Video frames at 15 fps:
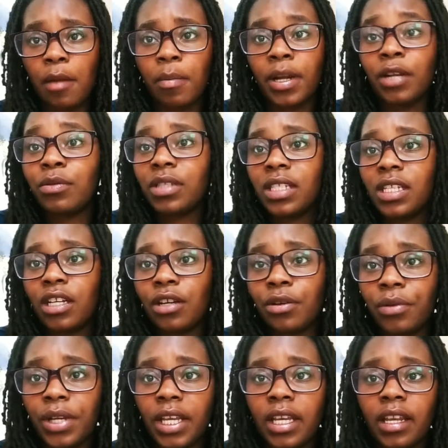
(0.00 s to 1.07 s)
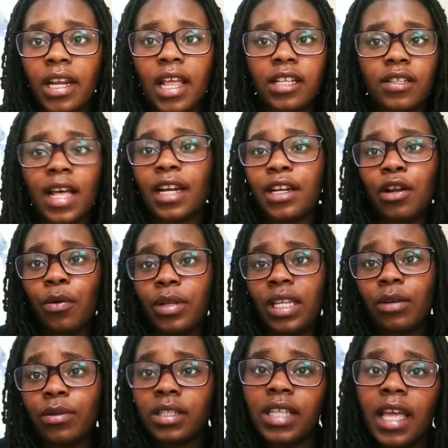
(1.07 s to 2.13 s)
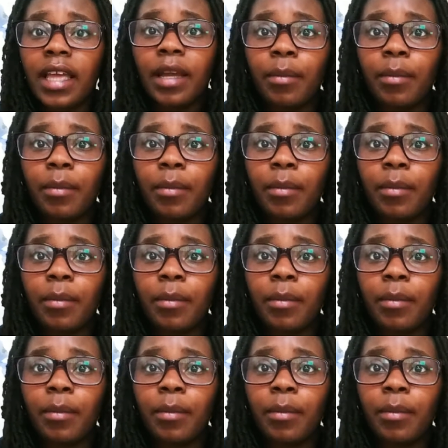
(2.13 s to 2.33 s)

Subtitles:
but it was in Korean, so I didn't know what they were saying.